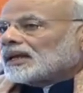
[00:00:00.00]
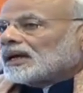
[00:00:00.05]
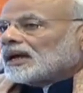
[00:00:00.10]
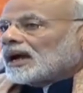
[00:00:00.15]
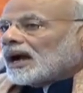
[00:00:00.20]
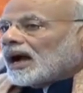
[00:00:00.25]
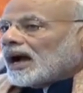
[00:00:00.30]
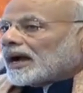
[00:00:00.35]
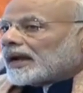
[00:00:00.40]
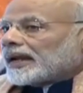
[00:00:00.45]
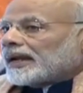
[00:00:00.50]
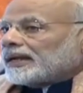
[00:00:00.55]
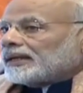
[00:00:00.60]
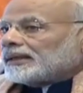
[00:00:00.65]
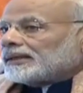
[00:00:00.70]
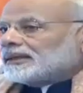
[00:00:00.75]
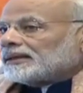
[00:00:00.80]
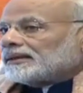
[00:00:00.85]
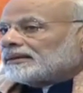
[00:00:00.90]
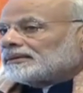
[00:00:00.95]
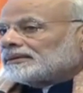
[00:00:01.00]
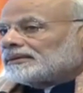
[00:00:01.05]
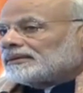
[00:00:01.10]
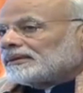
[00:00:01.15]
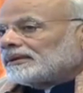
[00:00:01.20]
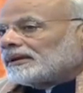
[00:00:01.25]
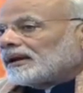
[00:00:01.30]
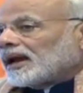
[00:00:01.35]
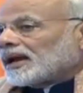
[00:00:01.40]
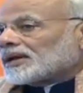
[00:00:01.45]
Again,
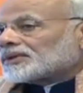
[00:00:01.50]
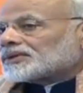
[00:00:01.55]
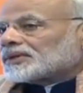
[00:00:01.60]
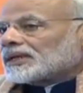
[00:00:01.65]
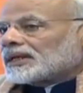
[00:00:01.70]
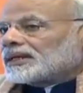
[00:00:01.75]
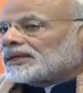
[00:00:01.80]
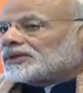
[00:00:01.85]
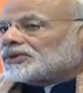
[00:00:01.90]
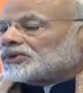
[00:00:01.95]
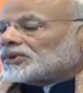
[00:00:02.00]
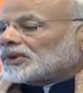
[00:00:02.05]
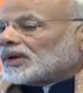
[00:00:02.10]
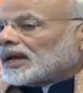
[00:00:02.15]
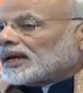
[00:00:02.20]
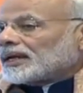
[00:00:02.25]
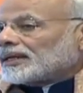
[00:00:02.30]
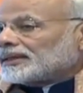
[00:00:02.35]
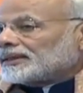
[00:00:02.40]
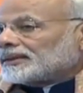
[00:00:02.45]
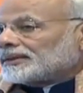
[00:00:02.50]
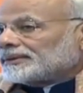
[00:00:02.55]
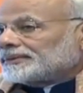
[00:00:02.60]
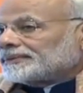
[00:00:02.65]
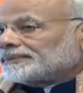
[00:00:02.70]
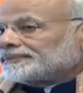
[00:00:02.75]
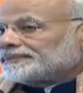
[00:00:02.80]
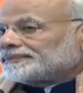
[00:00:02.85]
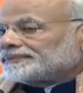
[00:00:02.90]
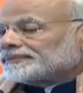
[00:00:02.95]
last year in July,
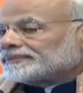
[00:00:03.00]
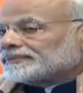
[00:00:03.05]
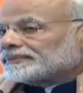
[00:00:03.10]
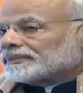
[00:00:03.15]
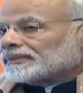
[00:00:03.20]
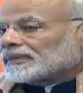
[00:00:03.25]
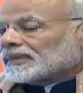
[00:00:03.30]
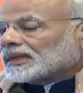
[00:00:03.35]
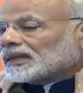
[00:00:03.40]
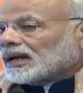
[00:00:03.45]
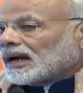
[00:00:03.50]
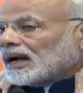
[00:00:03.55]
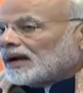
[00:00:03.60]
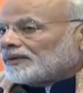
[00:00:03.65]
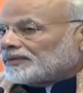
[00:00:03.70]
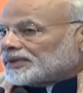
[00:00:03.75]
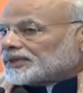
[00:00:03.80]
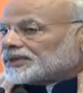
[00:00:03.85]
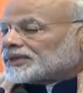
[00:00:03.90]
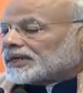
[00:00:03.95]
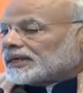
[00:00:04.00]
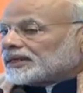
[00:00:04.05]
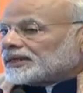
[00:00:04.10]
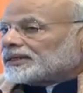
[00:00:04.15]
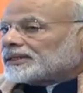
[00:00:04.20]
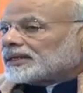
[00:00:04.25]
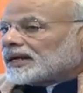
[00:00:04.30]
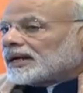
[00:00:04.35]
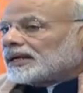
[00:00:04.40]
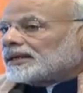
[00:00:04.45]
I visited
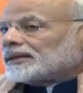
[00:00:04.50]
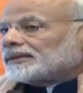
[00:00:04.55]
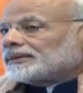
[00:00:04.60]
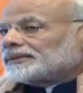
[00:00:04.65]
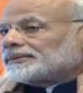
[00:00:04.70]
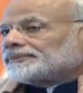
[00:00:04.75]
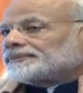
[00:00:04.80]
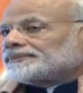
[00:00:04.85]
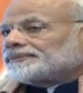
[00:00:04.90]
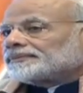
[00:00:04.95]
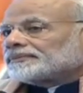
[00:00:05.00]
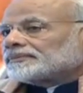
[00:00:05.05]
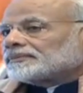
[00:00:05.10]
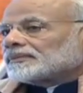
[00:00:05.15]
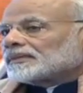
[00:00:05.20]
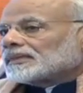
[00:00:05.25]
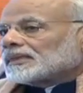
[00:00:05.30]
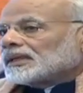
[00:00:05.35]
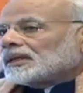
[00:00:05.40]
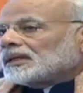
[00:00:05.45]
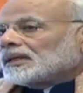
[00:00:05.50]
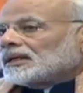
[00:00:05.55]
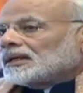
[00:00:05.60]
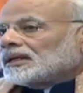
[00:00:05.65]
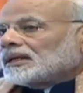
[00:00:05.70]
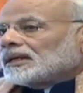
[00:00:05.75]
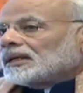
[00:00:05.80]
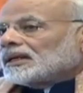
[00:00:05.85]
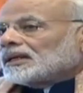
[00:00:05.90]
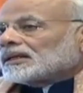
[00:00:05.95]
Israel.
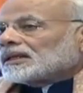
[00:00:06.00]
The